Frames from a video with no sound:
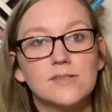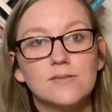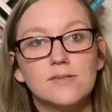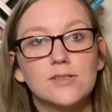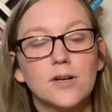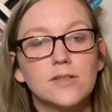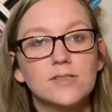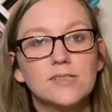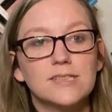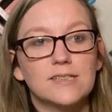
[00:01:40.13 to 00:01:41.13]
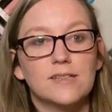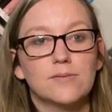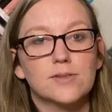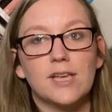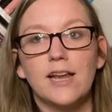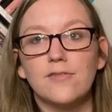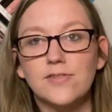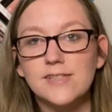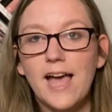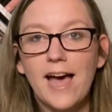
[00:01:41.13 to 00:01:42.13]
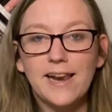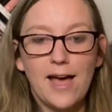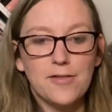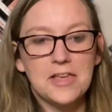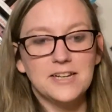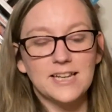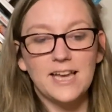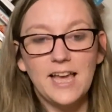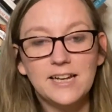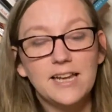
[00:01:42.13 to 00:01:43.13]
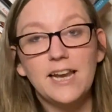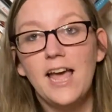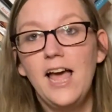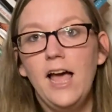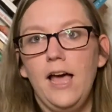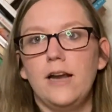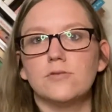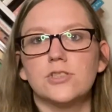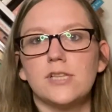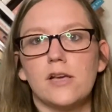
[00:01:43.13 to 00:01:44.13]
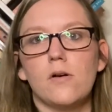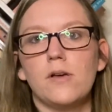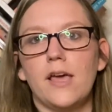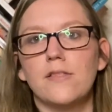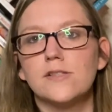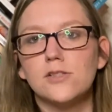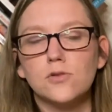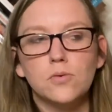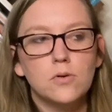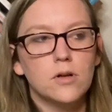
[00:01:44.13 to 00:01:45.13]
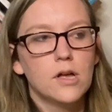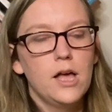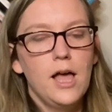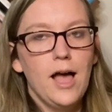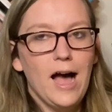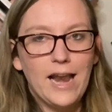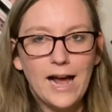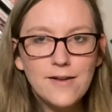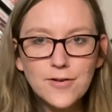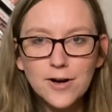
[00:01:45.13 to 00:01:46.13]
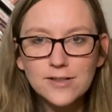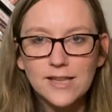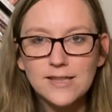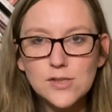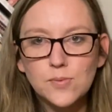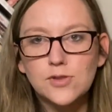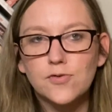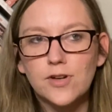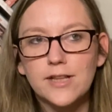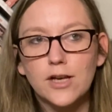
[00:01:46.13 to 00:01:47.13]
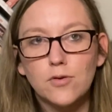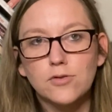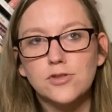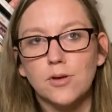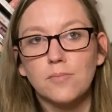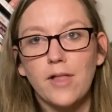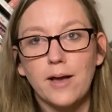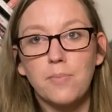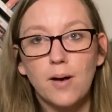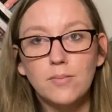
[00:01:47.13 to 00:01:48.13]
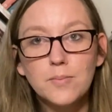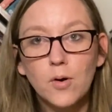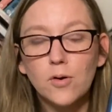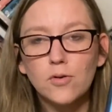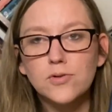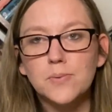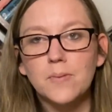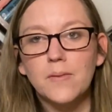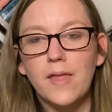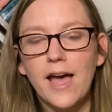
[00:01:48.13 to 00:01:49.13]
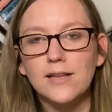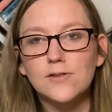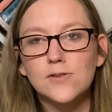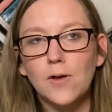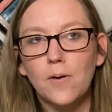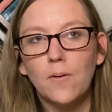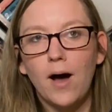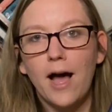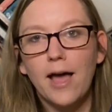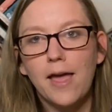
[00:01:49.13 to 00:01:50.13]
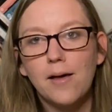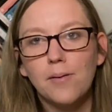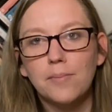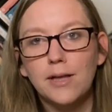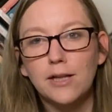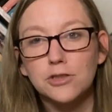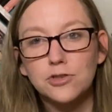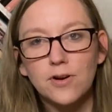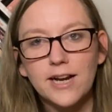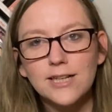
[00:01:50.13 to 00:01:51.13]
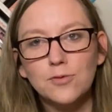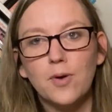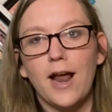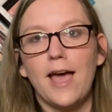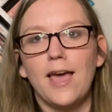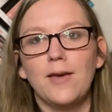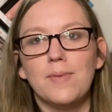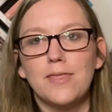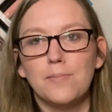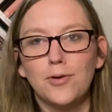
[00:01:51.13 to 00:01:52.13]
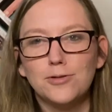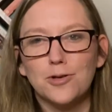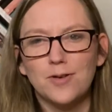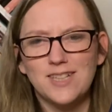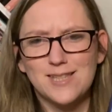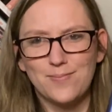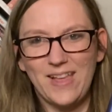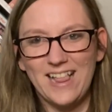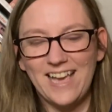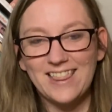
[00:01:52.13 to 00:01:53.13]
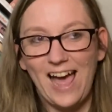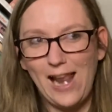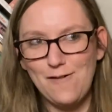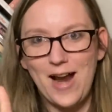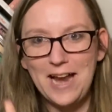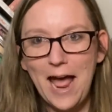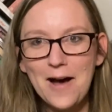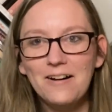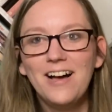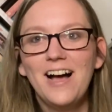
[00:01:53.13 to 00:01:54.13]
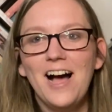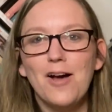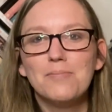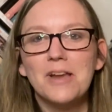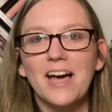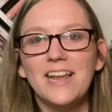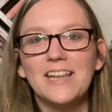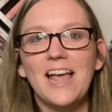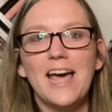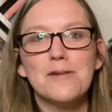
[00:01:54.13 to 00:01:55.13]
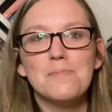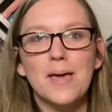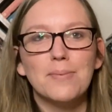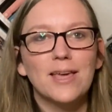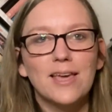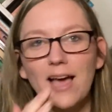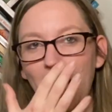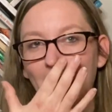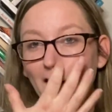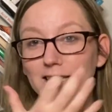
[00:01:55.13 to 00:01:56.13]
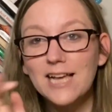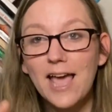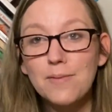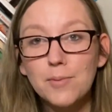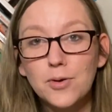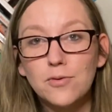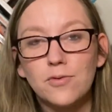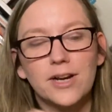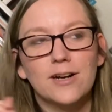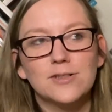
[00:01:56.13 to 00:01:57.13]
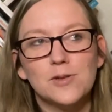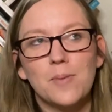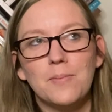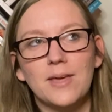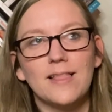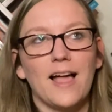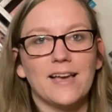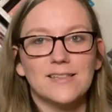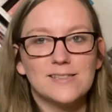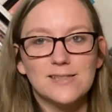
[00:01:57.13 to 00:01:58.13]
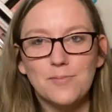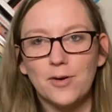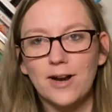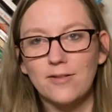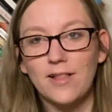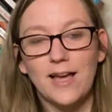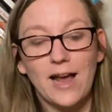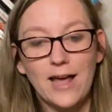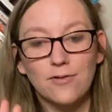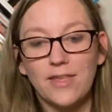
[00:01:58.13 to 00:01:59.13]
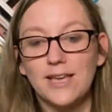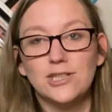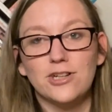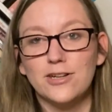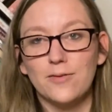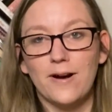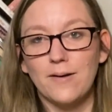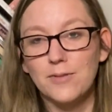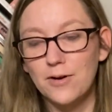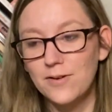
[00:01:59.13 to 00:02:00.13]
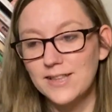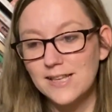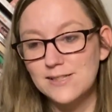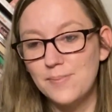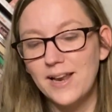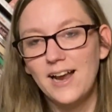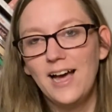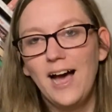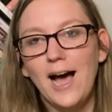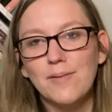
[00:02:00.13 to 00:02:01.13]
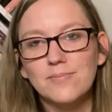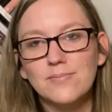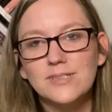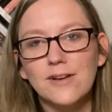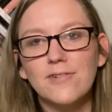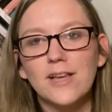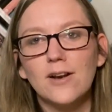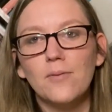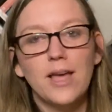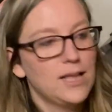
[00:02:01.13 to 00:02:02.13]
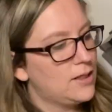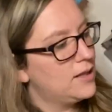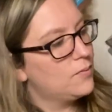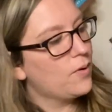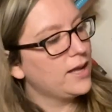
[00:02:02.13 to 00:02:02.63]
turns, and it was kind of sad how the ending ended. And I was just like, okay, this is cool. And I've heard that this one's really gruesome, like probably more gruesome than that. So I am intrigued when I'm in the mood to read something like that. And right now, I'm not in that. Maybe because I am a mood reader, so maybe like somewhere down the line. I don't think in January I'm gonna read this, but I'm definitely gonna wait